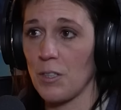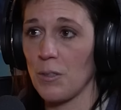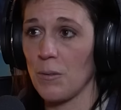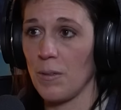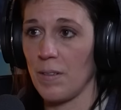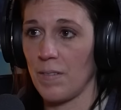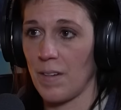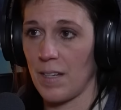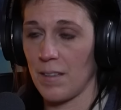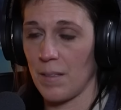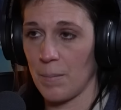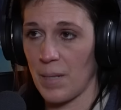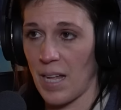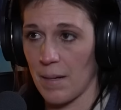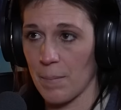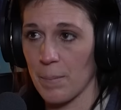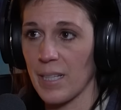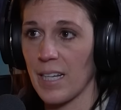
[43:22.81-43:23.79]
flu, we've had the
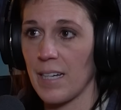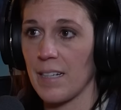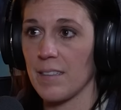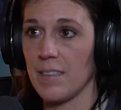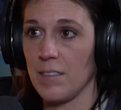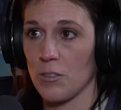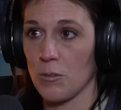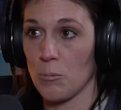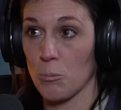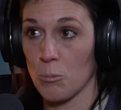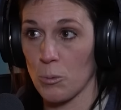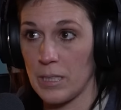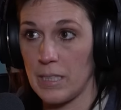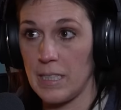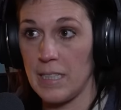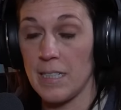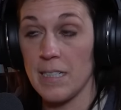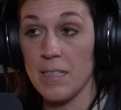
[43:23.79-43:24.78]
Black Plague. These are
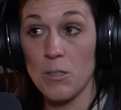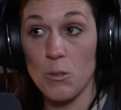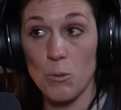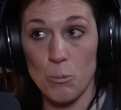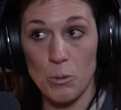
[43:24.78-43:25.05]
really,